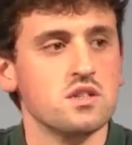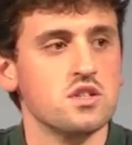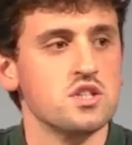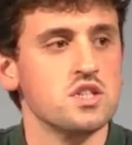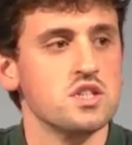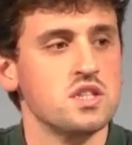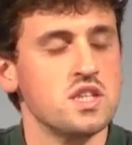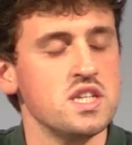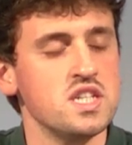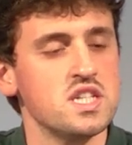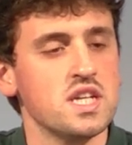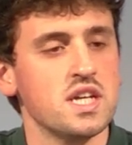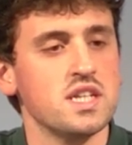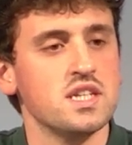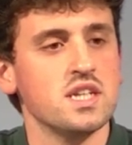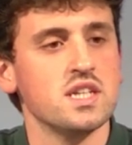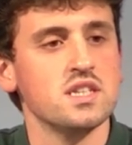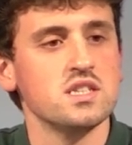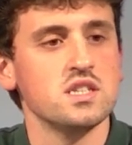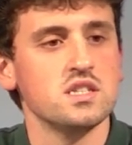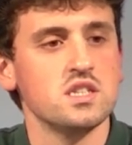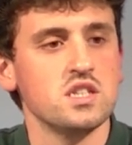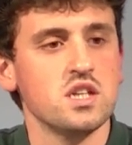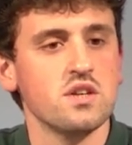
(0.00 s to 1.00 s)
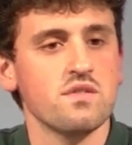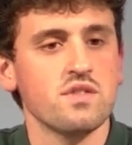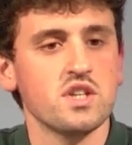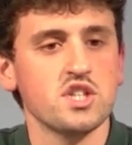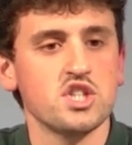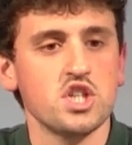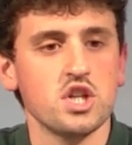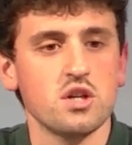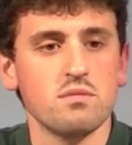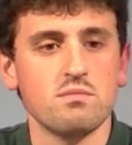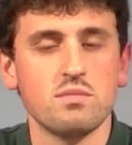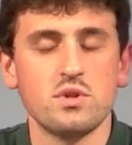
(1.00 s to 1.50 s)
There's this identity of the
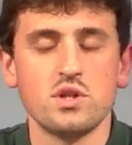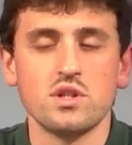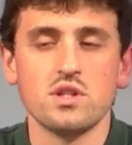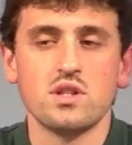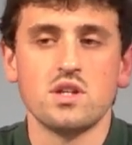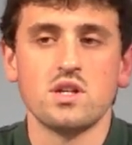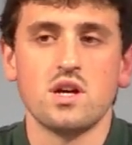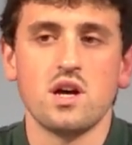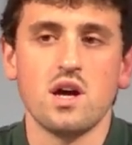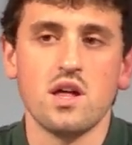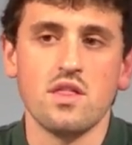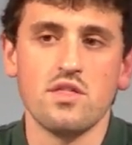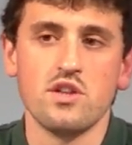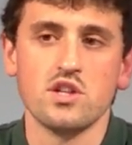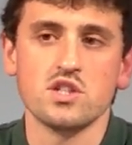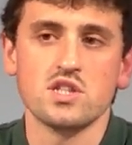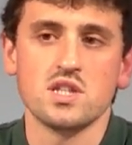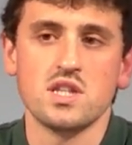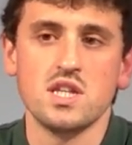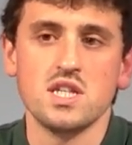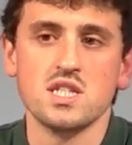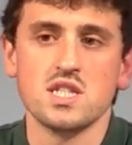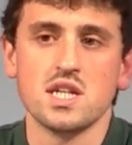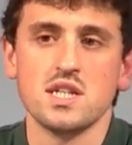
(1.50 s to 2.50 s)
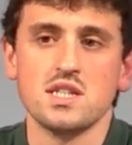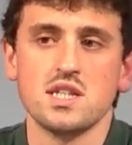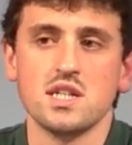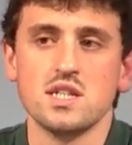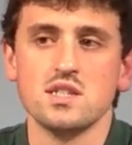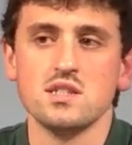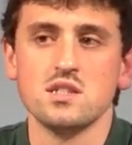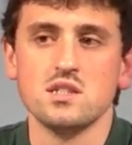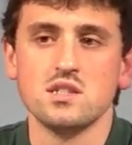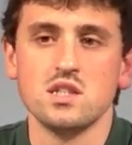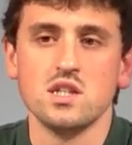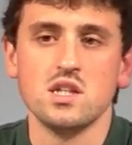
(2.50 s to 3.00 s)
shepherd, and there's this
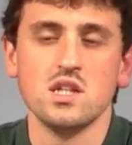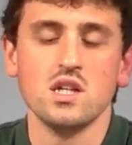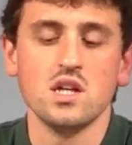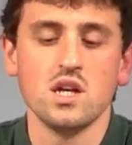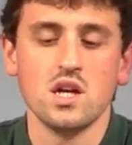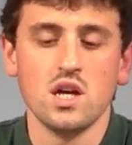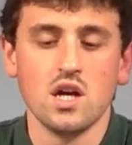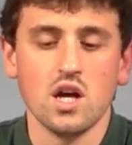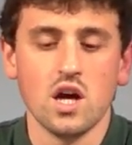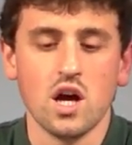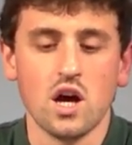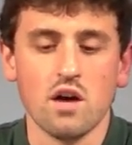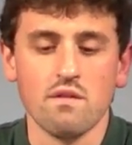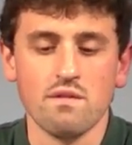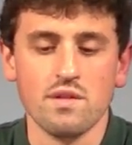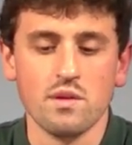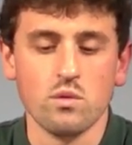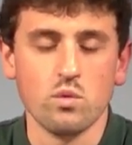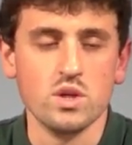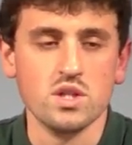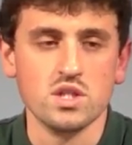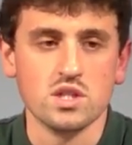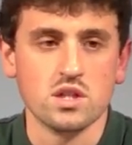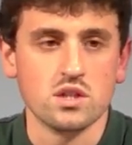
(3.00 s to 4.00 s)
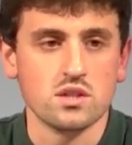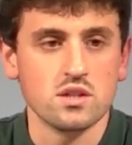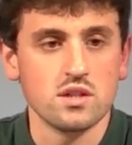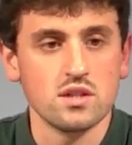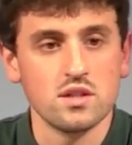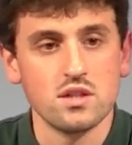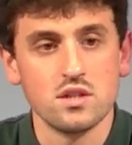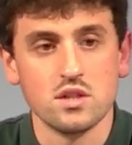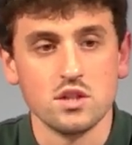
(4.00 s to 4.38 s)
identity of the wizard.